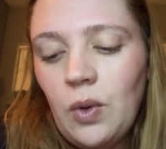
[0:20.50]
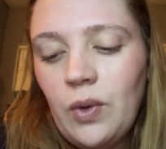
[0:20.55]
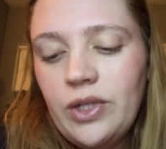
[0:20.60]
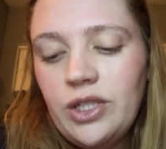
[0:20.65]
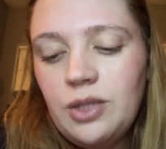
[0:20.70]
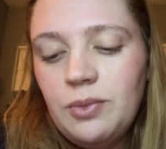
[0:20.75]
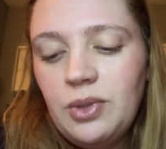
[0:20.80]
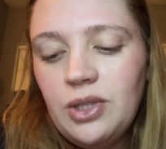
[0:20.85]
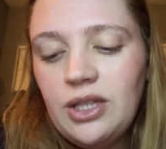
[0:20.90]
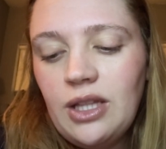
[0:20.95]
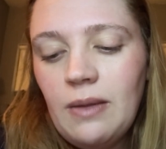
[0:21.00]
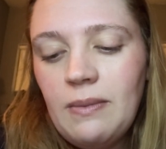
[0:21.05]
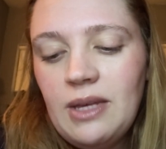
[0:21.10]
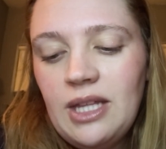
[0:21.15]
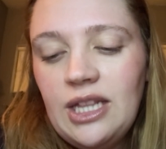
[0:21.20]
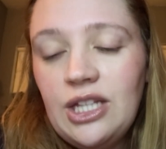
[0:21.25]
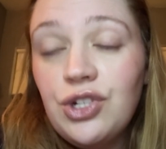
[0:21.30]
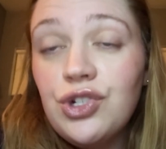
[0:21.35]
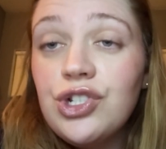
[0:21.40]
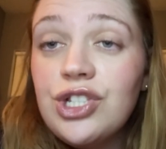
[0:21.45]
to put them
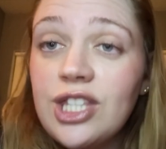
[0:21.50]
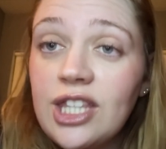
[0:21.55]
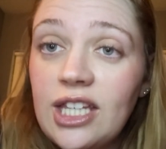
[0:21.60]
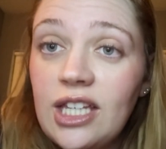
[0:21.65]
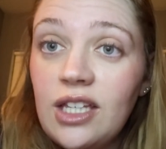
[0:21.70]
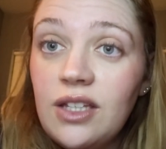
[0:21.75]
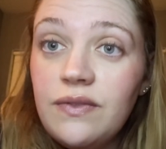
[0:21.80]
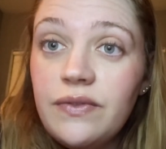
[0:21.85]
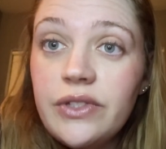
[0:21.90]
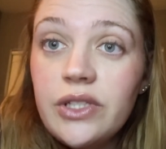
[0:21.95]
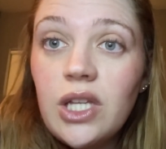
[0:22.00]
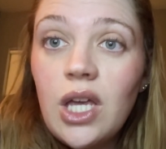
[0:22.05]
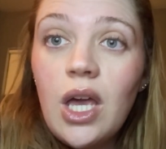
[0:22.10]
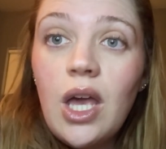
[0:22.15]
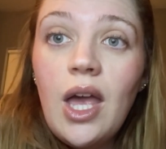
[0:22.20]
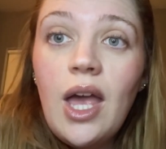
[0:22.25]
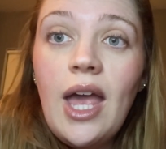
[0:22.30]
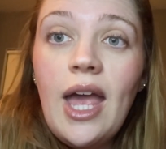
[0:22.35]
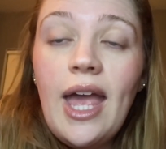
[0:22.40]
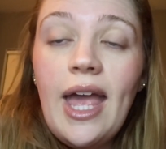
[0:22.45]
in their sleeves
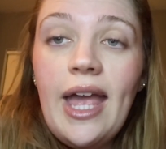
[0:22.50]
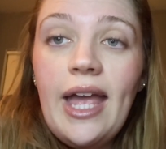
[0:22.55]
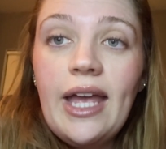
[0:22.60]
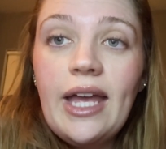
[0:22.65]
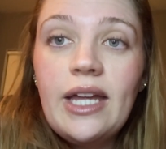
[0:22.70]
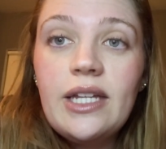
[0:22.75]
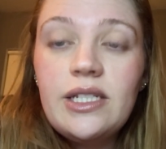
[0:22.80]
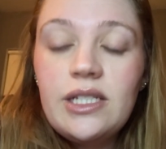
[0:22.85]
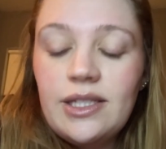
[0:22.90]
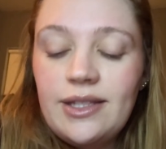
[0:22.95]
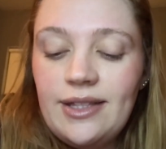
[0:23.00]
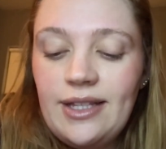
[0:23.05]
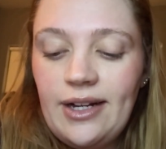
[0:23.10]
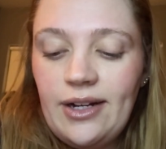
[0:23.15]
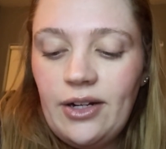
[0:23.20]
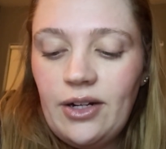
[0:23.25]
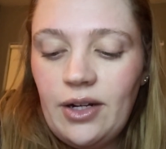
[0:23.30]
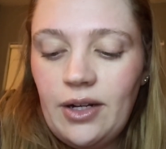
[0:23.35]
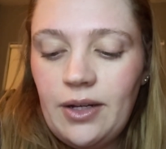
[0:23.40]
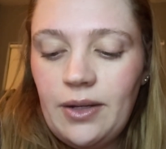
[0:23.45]
and
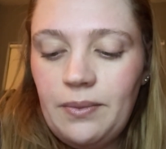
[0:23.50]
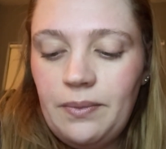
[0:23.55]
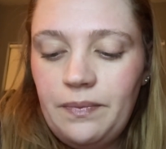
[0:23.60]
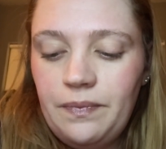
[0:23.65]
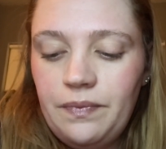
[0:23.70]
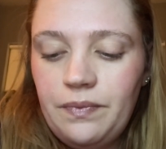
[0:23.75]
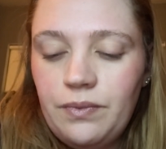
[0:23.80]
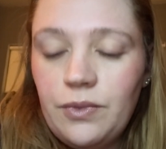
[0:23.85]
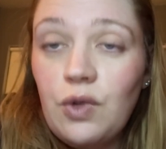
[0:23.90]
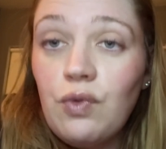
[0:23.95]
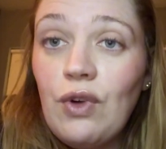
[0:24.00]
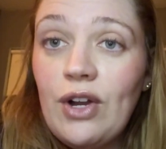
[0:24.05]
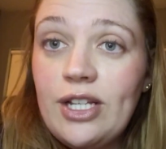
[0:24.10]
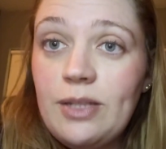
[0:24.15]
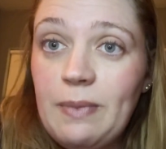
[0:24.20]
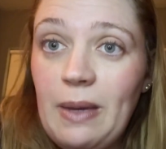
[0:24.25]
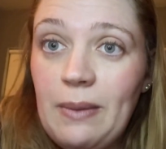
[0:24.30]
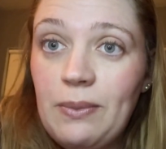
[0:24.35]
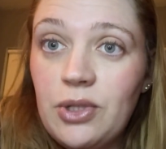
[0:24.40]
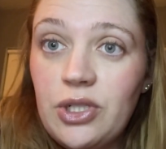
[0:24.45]
their rice
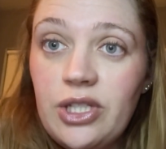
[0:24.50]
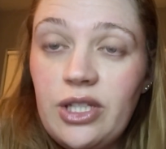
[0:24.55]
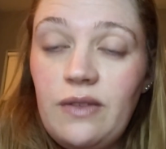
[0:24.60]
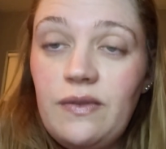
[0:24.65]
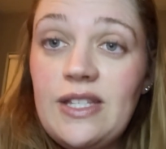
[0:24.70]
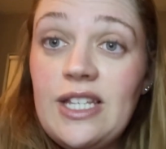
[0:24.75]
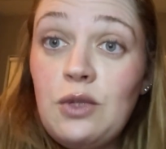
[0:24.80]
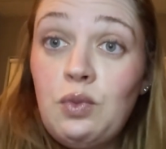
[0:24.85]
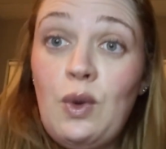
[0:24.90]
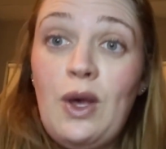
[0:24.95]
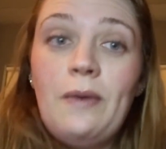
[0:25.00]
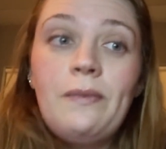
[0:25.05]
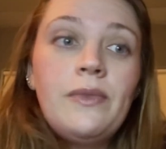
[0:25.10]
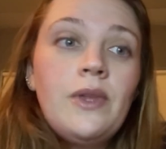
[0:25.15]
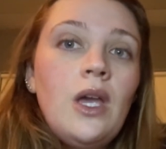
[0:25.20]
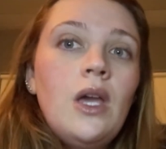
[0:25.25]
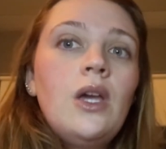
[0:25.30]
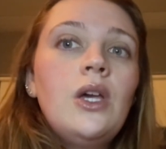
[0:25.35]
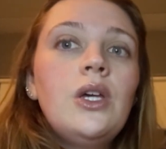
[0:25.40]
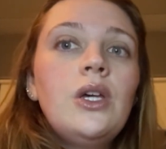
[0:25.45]
paper sleeves as well.
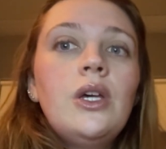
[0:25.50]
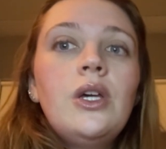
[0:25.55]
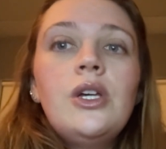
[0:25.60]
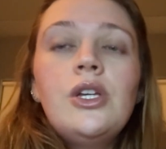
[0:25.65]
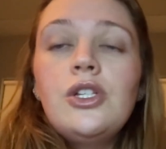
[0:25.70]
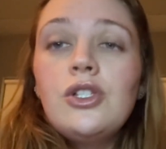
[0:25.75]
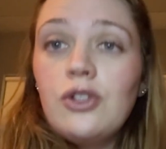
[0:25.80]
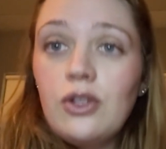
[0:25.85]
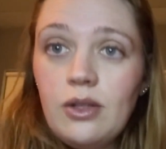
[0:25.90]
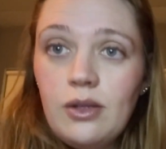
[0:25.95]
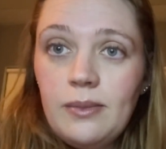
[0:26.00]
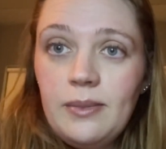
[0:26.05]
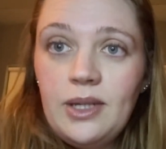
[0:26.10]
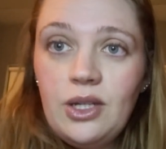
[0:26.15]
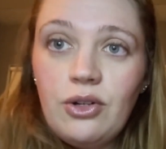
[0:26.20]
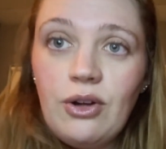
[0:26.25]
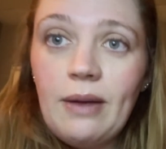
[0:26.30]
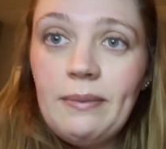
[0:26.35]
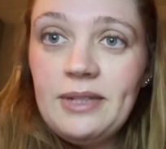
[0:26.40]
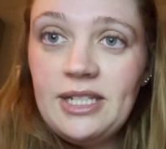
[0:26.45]
So let me
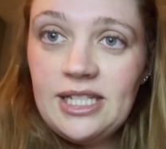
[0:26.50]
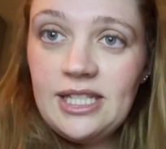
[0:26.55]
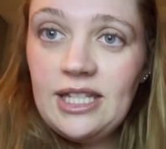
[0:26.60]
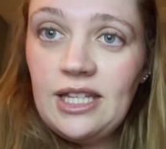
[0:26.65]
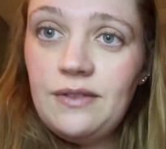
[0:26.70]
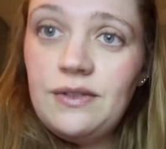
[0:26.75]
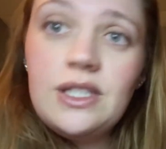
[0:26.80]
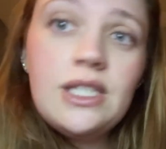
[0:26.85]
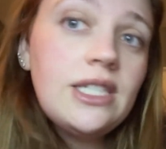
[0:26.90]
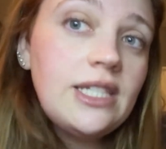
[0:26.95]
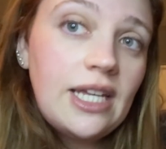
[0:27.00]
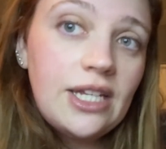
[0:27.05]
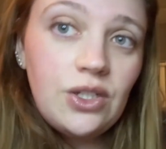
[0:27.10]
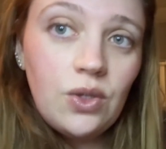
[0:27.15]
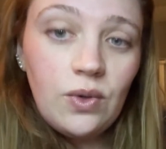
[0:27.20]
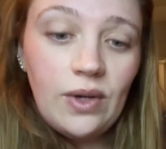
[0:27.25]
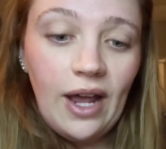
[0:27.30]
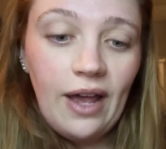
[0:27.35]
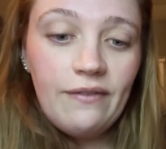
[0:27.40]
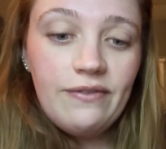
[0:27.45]
grab the sleeves because I
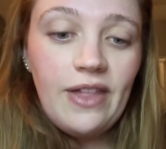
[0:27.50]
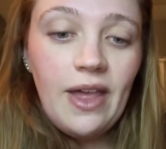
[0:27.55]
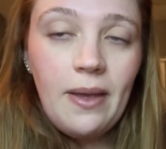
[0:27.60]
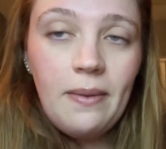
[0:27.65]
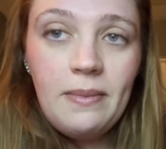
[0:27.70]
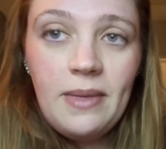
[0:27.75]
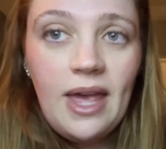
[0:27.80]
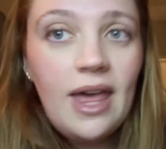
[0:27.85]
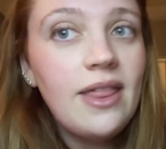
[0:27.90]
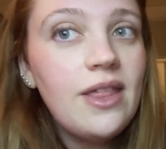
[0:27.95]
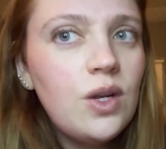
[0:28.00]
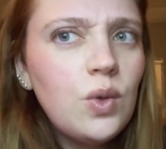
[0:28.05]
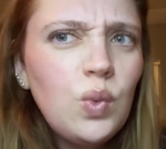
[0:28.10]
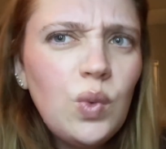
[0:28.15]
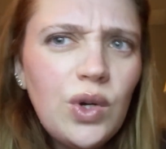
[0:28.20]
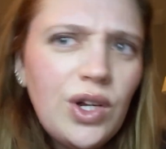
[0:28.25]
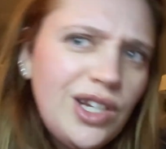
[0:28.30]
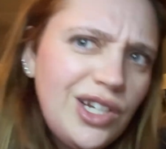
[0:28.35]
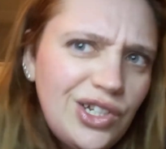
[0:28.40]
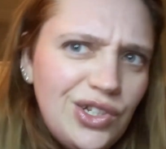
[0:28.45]
don't have them, and then
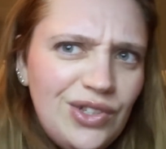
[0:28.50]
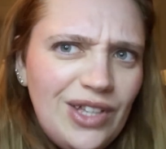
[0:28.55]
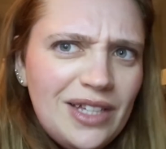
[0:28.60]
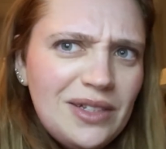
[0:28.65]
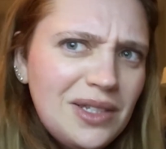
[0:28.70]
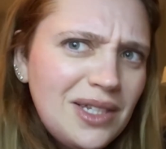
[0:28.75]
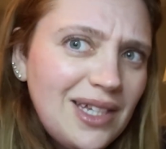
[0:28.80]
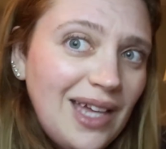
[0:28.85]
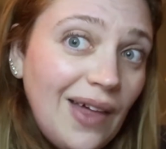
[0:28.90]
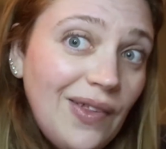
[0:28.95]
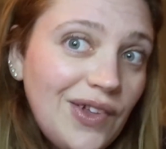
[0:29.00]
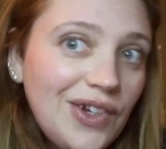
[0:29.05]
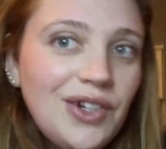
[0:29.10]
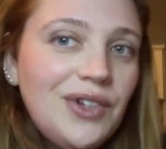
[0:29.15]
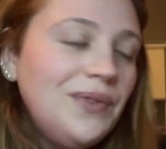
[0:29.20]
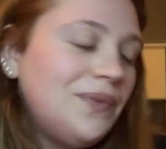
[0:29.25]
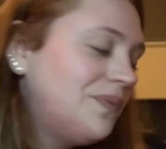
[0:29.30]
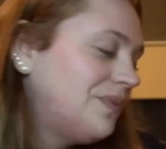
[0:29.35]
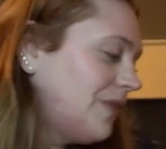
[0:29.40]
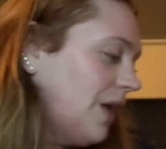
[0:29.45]
we're gonna do that together.
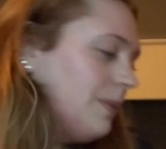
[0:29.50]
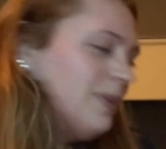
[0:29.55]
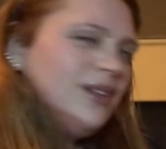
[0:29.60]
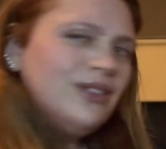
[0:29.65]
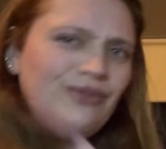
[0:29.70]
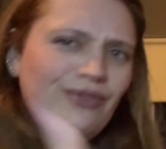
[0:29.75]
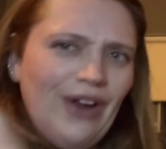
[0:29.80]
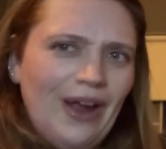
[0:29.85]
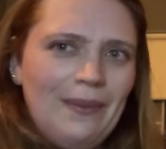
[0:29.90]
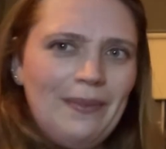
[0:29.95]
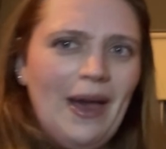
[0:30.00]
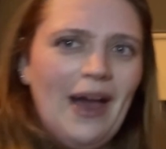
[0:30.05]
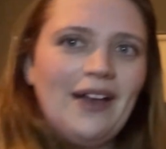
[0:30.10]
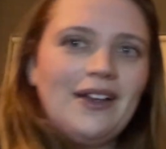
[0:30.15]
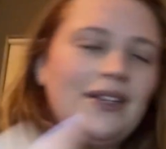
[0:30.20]
I'll be right back.